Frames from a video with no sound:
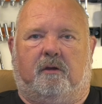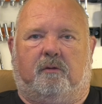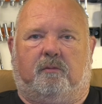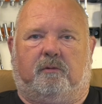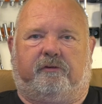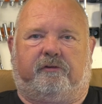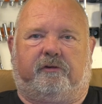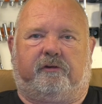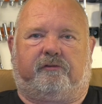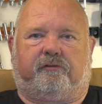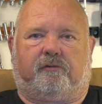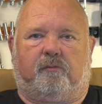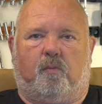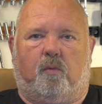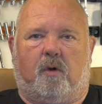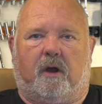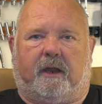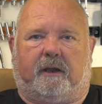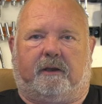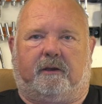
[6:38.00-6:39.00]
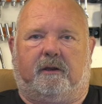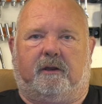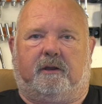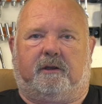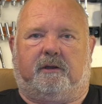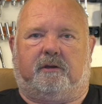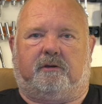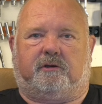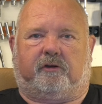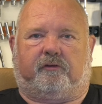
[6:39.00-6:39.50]
With System 1,
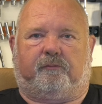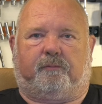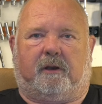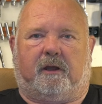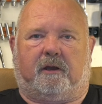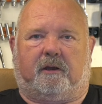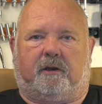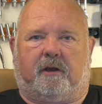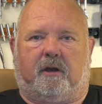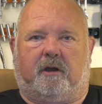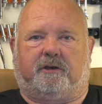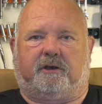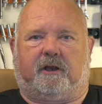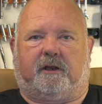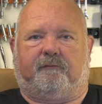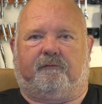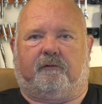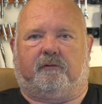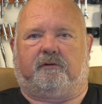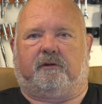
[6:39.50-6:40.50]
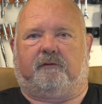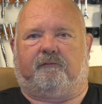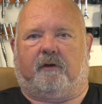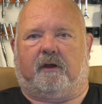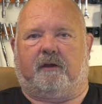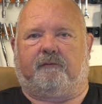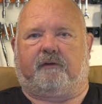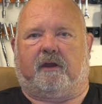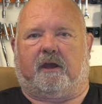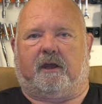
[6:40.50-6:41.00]
you just plug an RJ45